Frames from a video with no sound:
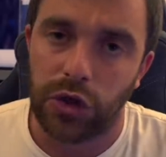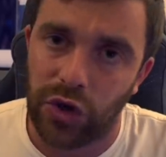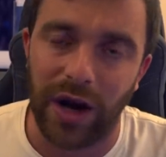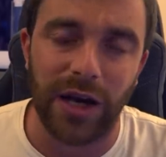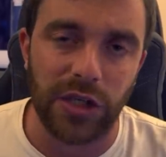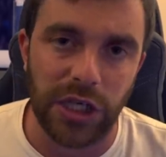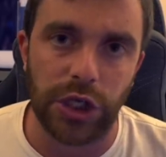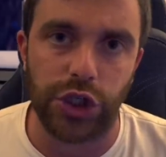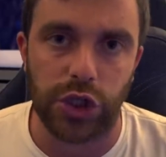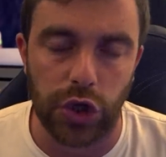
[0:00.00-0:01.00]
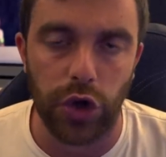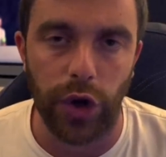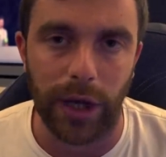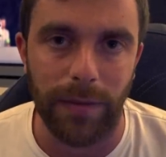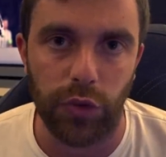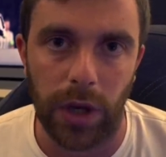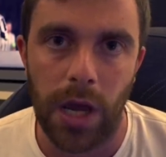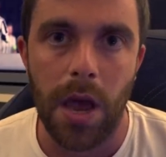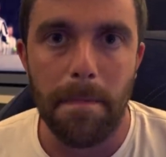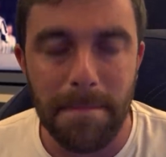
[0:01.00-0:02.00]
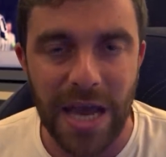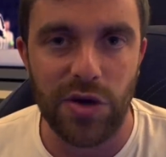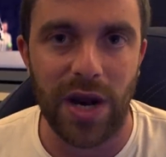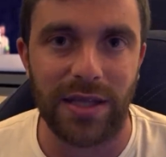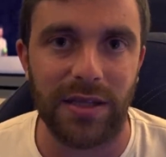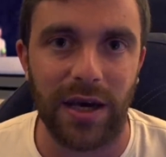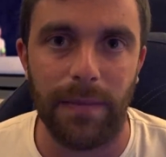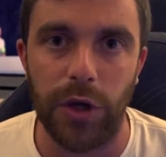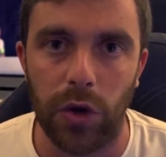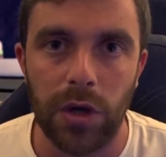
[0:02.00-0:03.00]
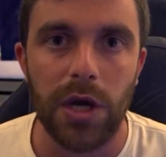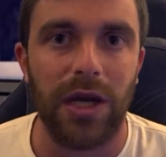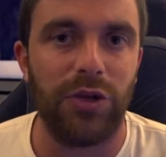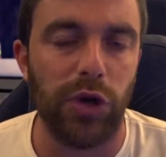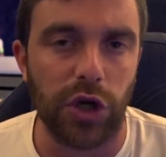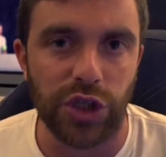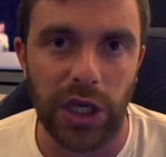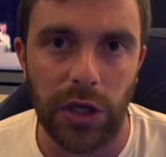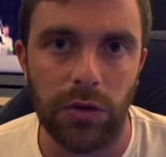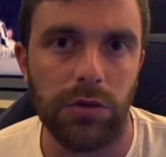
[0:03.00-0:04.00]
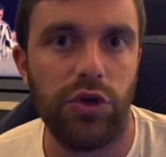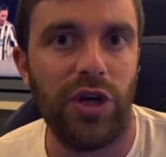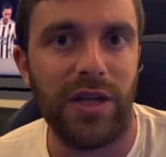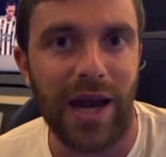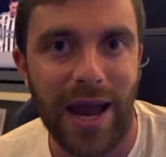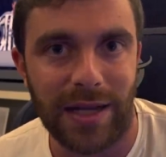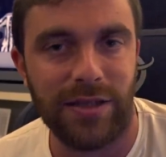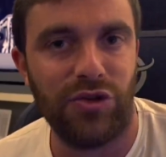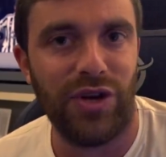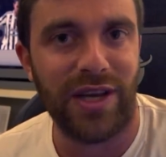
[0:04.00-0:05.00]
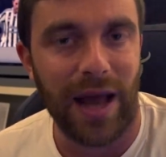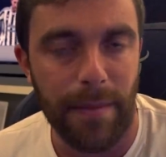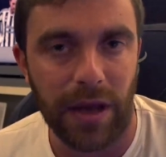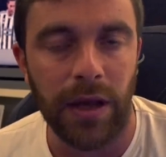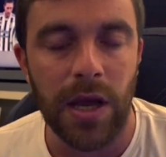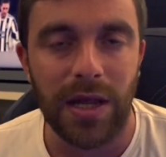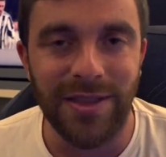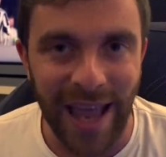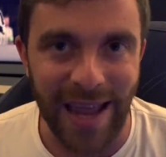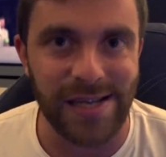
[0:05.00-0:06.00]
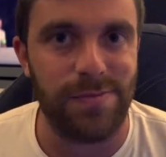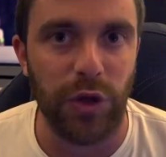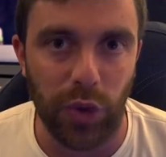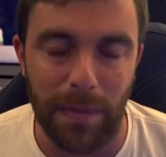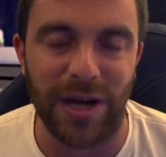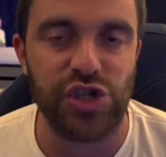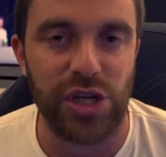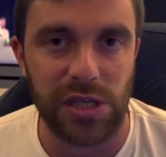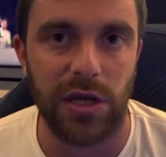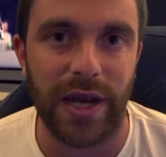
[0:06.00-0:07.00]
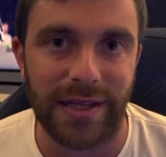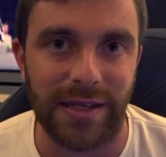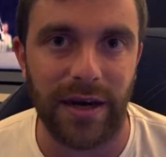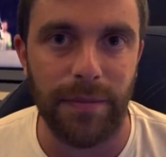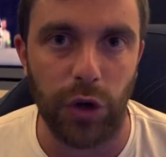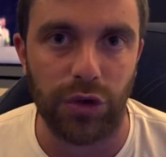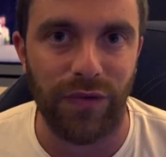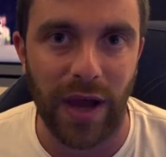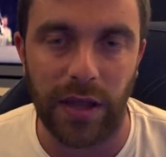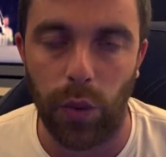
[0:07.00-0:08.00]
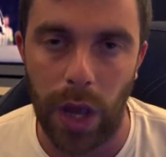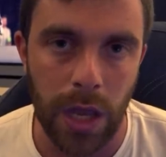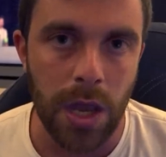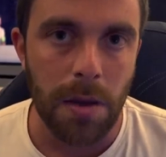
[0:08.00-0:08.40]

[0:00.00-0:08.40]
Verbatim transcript: So there are negotiations ongoing between Man United and Rabiot. It will continue during the night, during the coming days, between Manchester United and Rabiot to find a way,